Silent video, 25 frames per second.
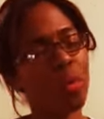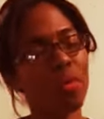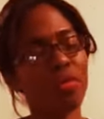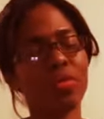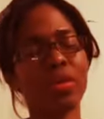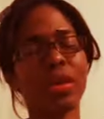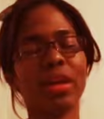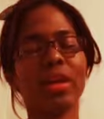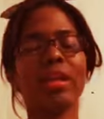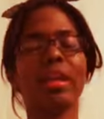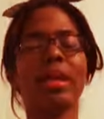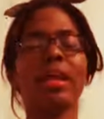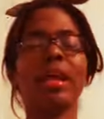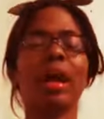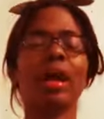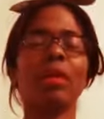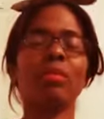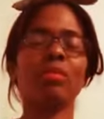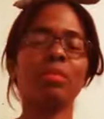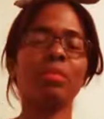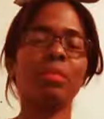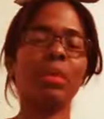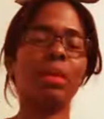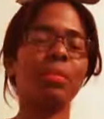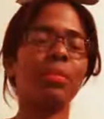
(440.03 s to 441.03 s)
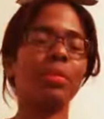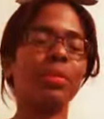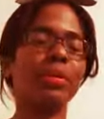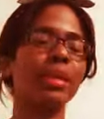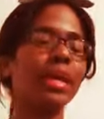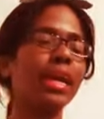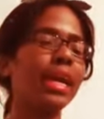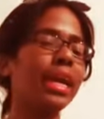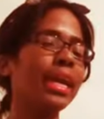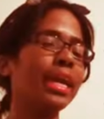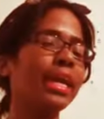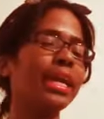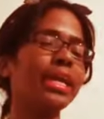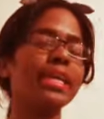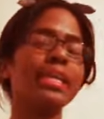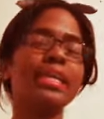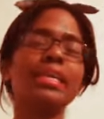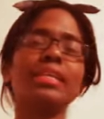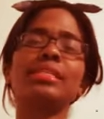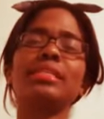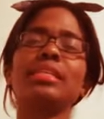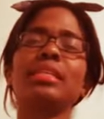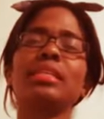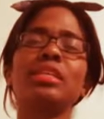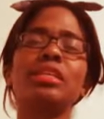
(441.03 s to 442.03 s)
But then I remembered, he
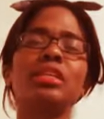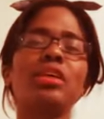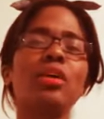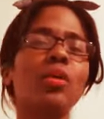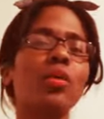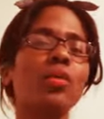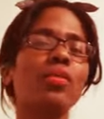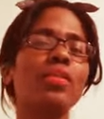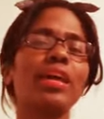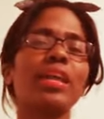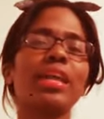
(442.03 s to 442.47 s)
doesn't know